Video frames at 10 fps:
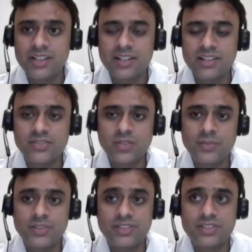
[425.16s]
And
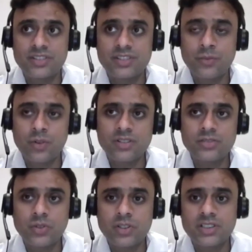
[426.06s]
Swami's
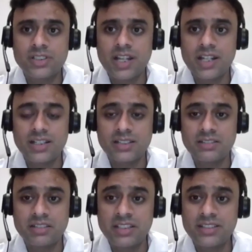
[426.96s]
response was that
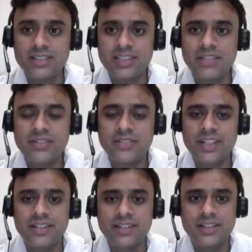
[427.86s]
he just gave a
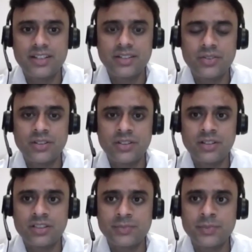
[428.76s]
very,
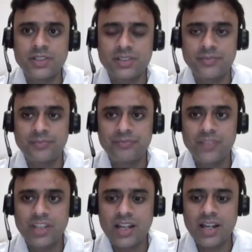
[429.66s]
a smirk,
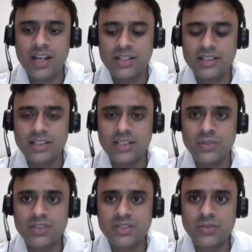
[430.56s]
and he
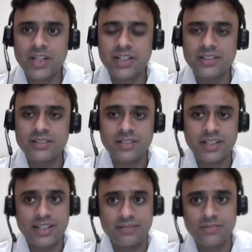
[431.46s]
was
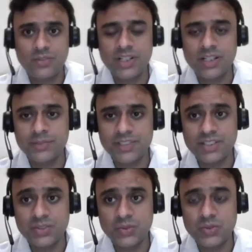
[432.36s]
again quite
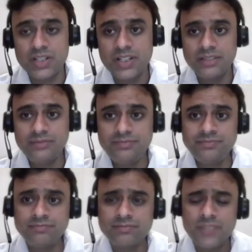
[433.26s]
upset. So
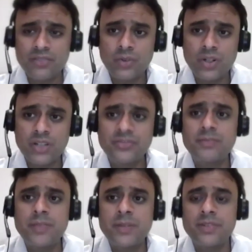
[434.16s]
for
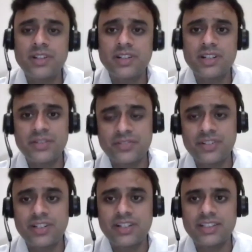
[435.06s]
different people,
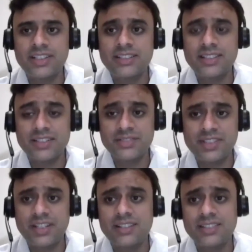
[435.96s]
different things are given.
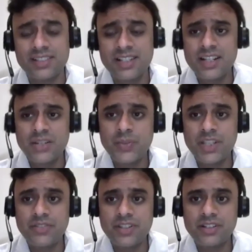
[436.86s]
Last
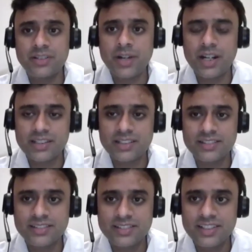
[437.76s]
week we heard Bhagya
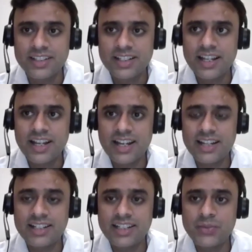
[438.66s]
sir,
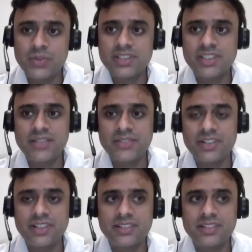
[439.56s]
and he was told